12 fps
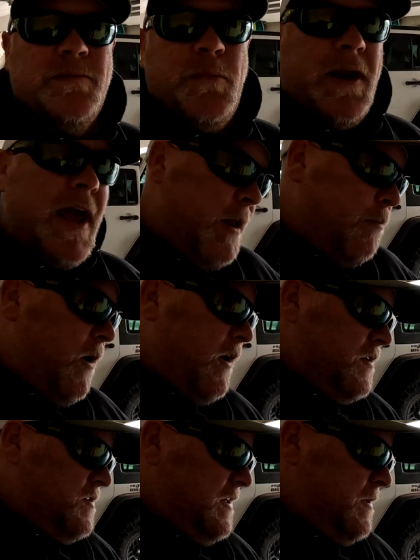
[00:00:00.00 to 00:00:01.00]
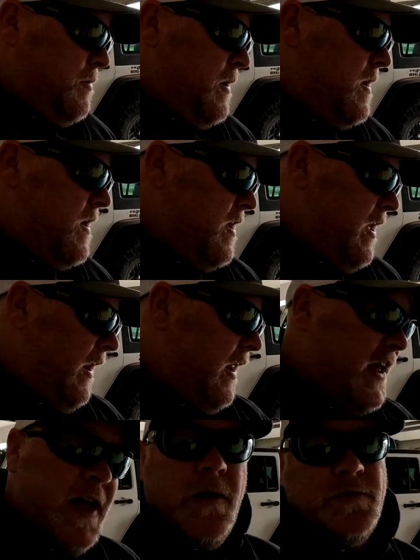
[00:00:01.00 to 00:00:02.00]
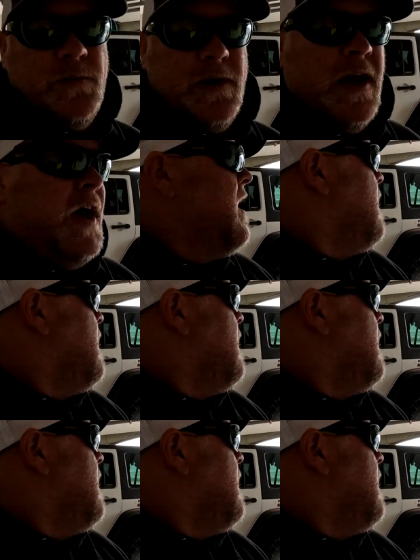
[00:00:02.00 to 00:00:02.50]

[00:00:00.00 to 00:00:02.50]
my dad bought a Jeep, and he helps me.